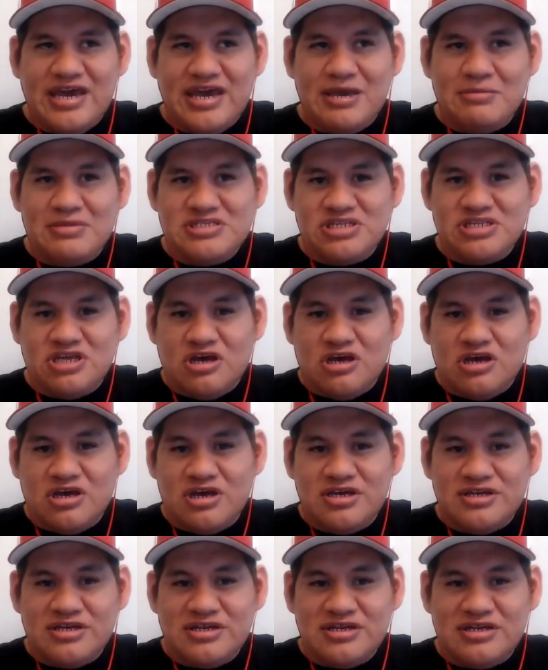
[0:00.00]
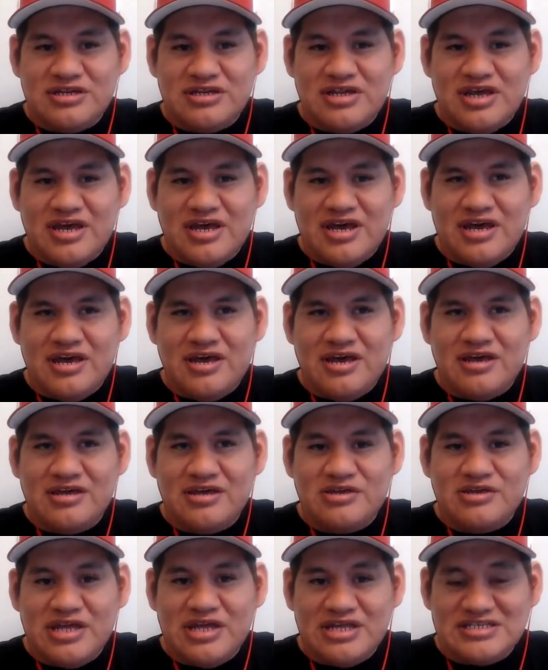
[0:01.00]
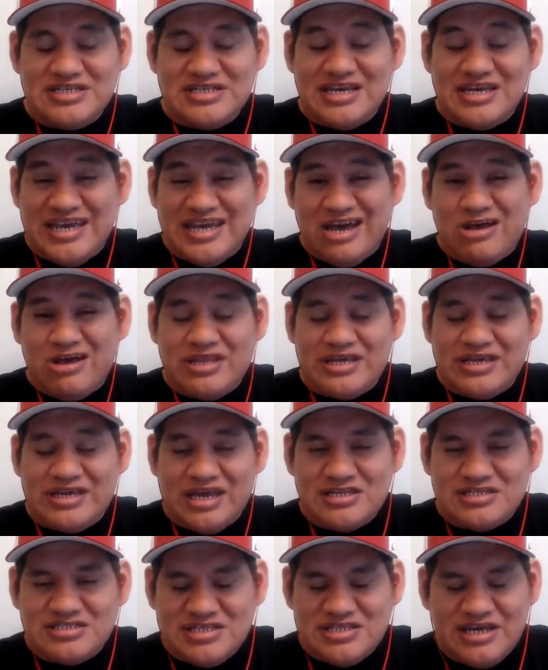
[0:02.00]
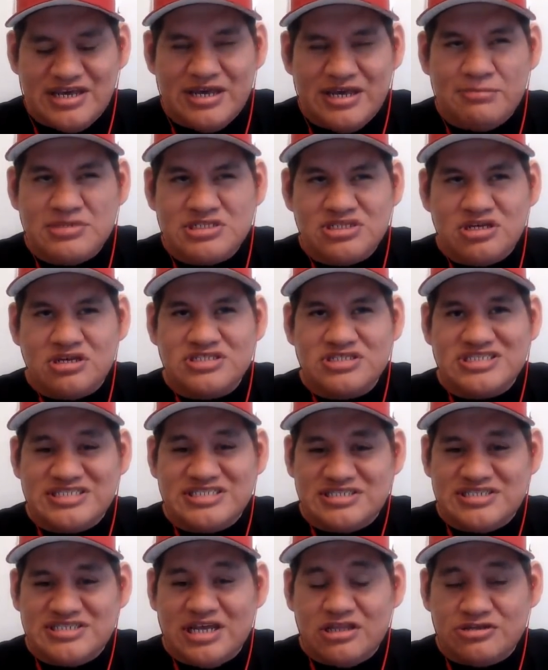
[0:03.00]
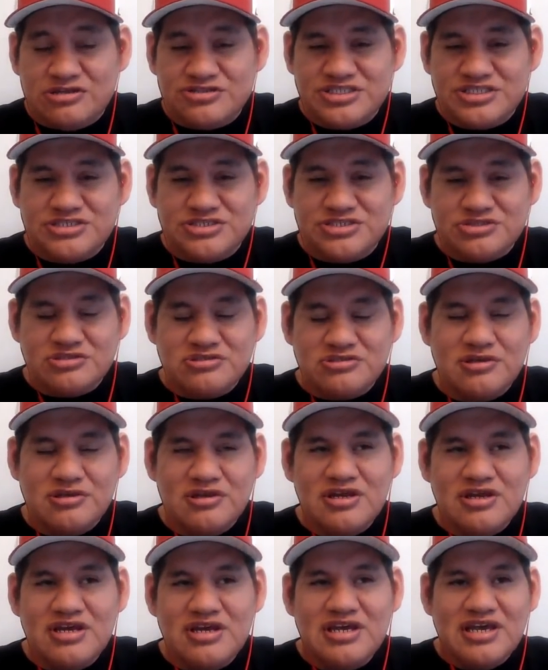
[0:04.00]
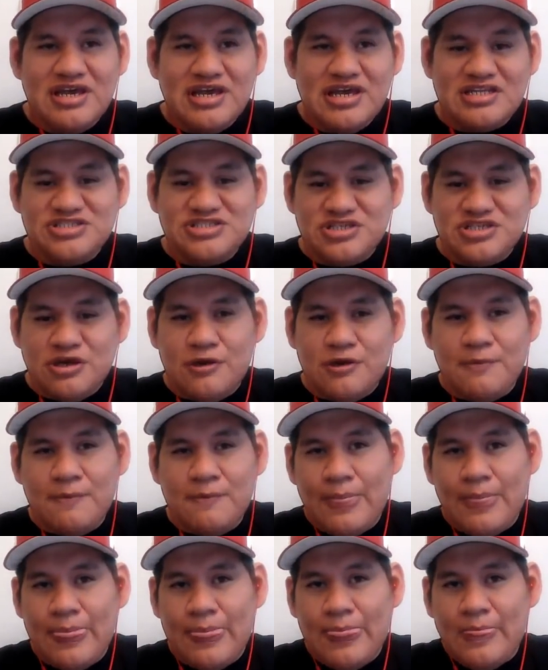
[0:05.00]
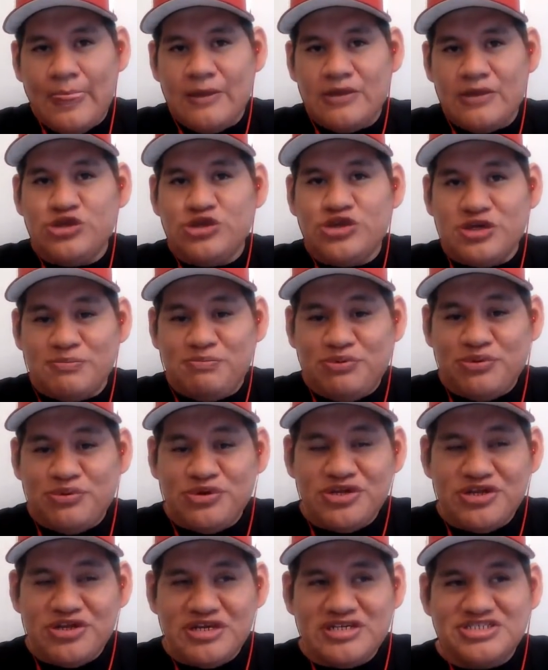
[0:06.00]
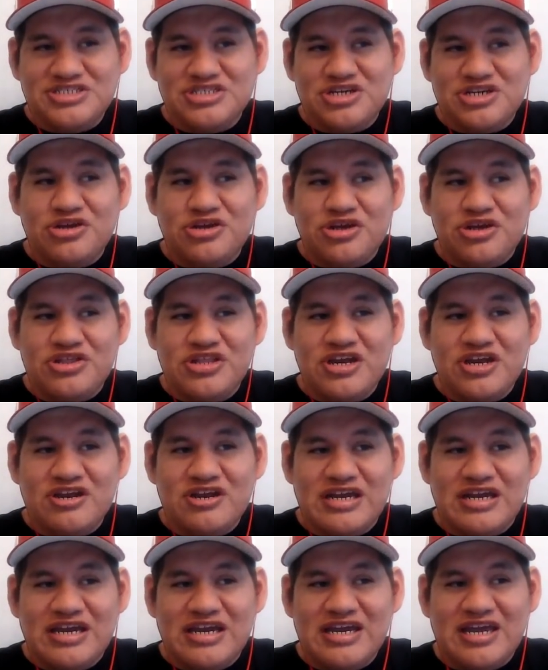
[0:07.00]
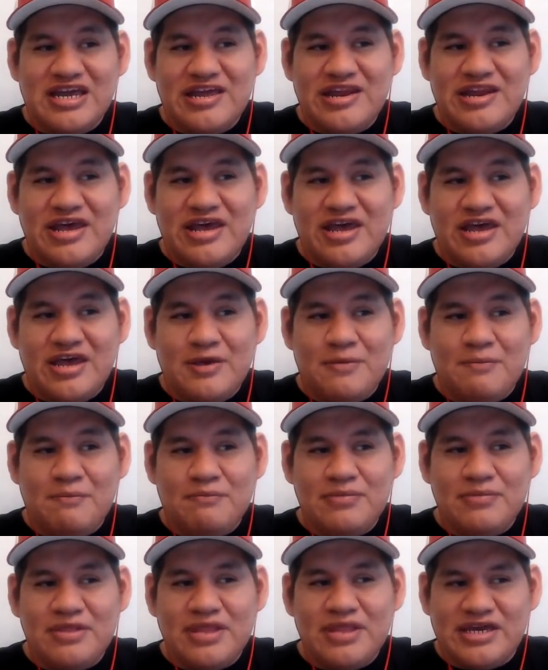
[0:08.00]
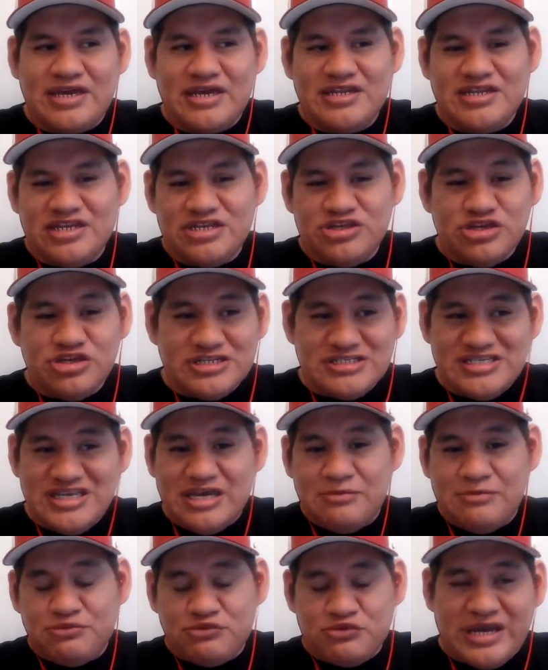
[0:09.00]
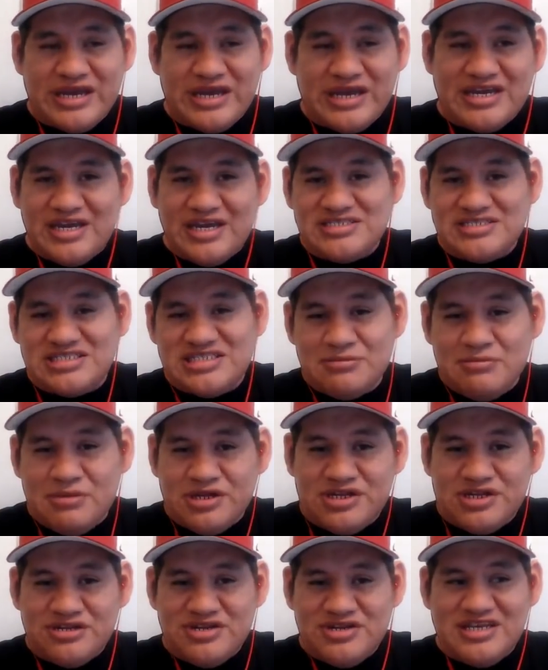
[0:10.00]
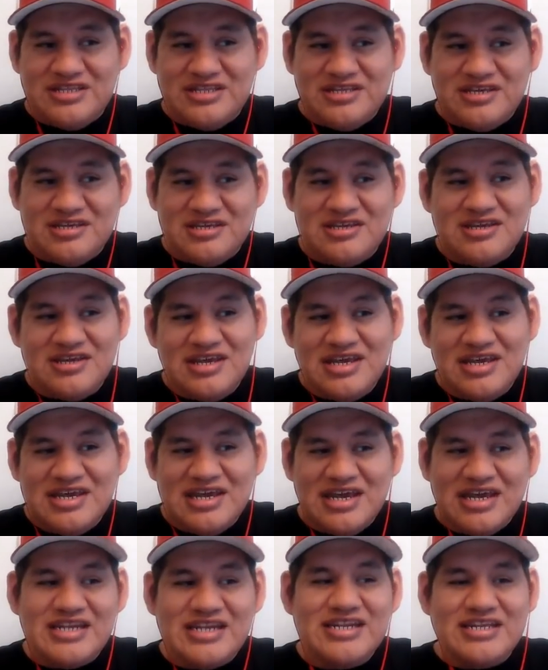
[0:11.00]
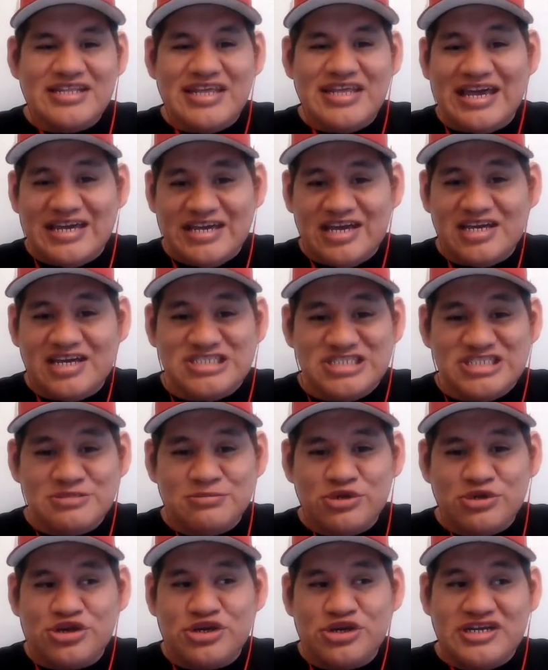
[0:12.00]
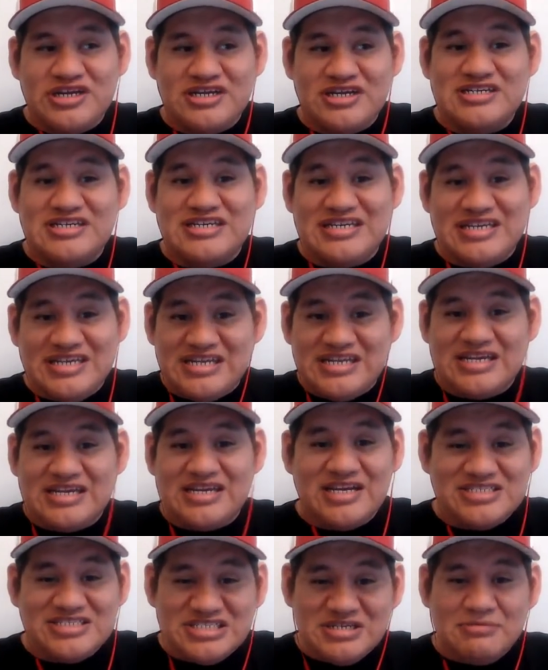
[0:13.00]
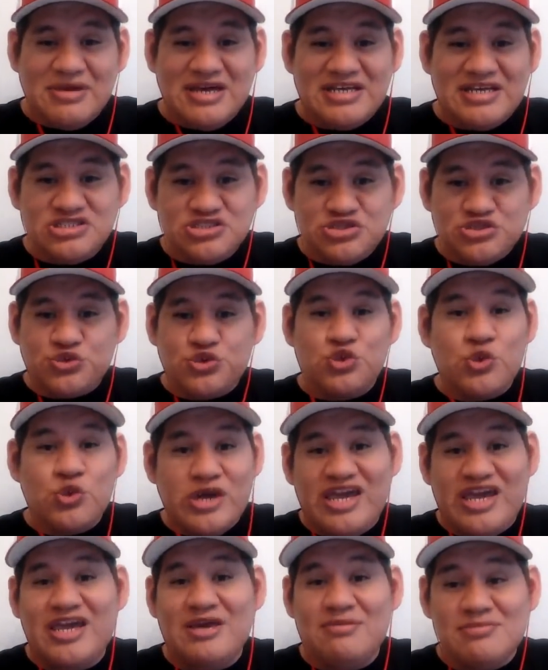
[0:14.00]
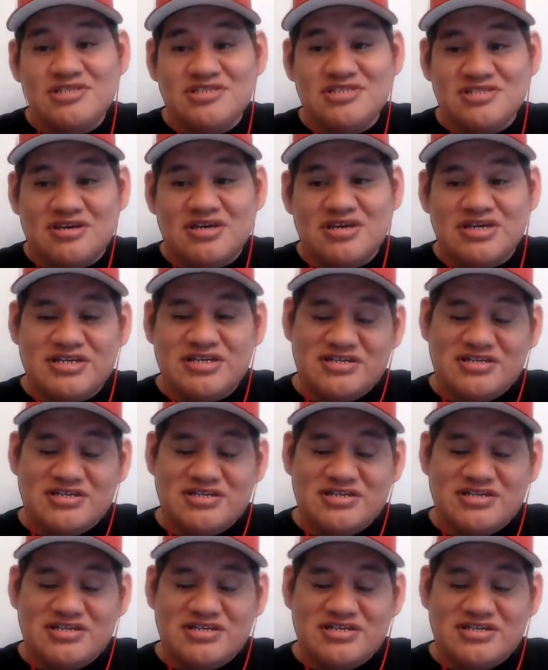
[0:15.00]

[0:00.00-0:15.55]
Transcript: Amazon uh, account, like as Amazon Seller Central. And so you can put a shirt on there and um, like, and then you could say right custom underneath it, and then that customer can get it customized through Amazon.